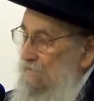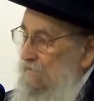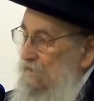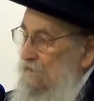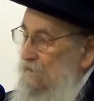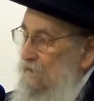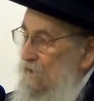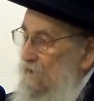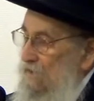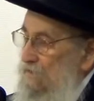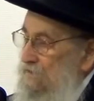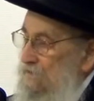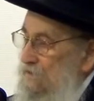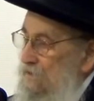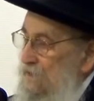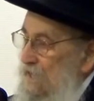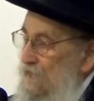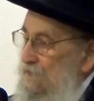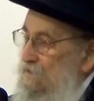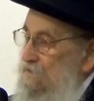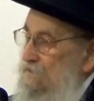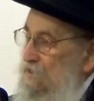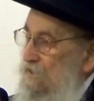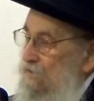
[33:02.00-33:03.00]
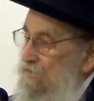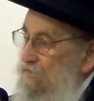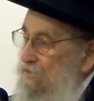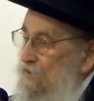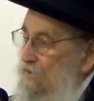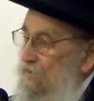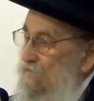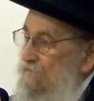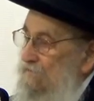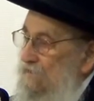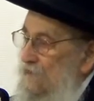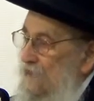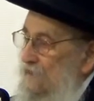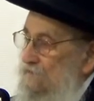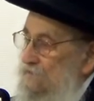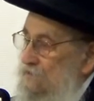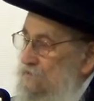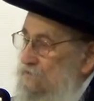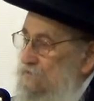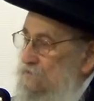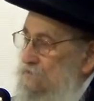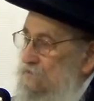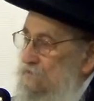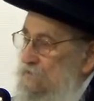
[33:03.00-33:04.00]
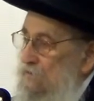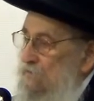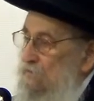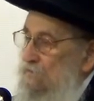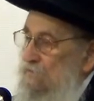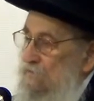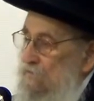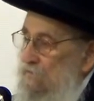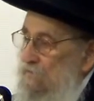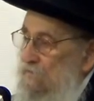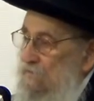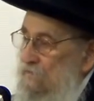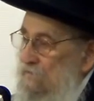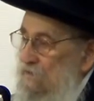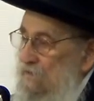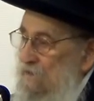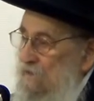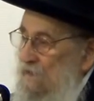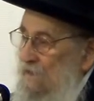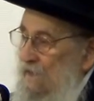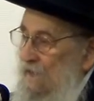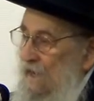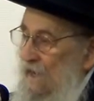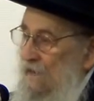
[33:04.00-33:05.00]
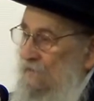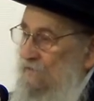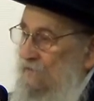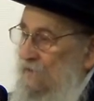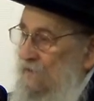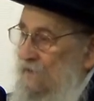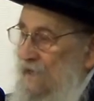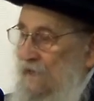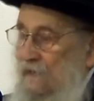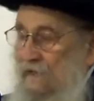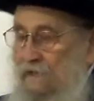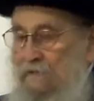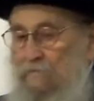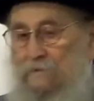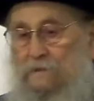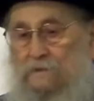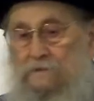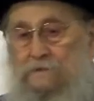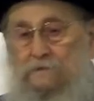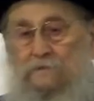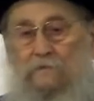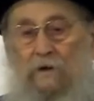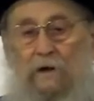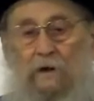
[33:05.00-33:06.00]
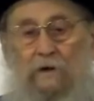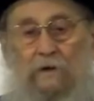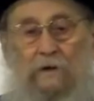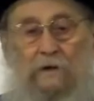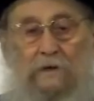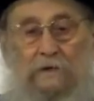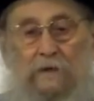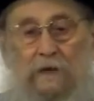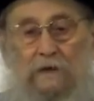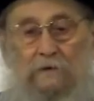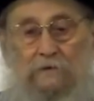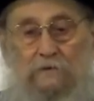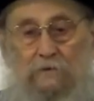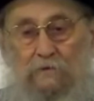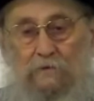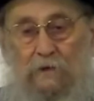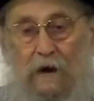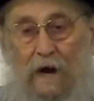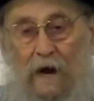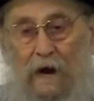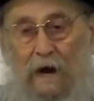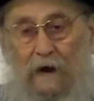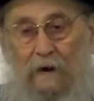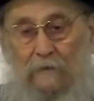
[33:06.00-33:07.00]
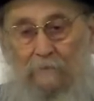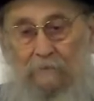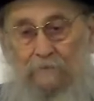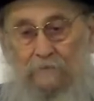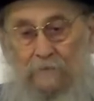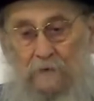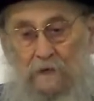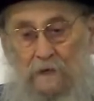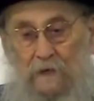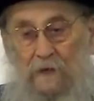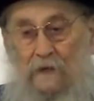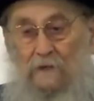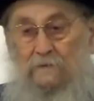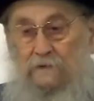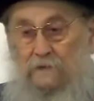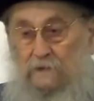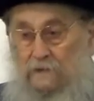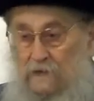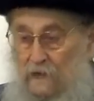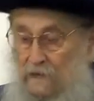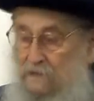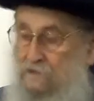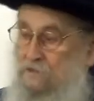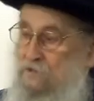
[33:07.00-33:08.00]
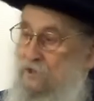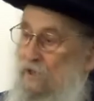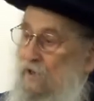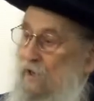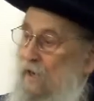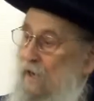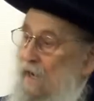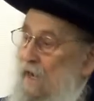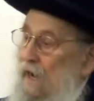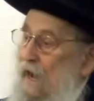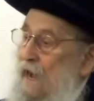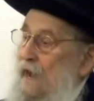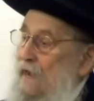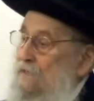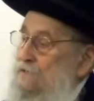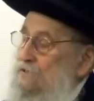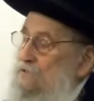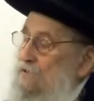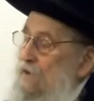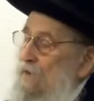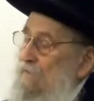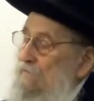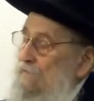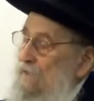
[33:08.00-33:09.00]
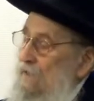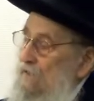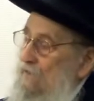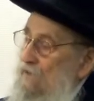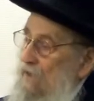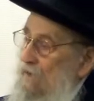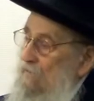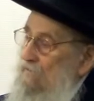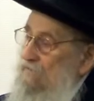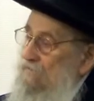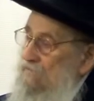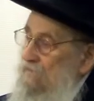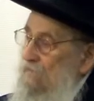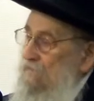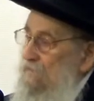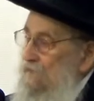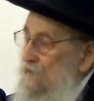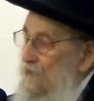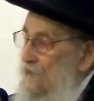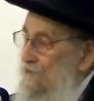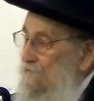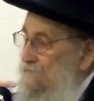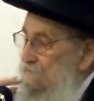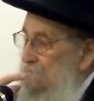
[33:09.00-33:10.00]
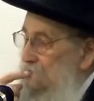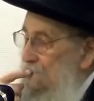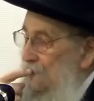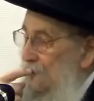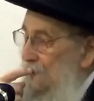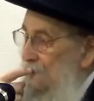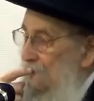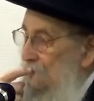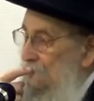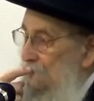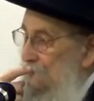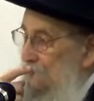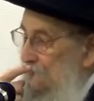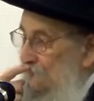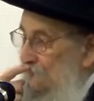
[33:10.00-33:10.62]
Because the Yetzer Tov, that is you. And you cannot be strong and very well. The Yetzer Hara that comes from the outside.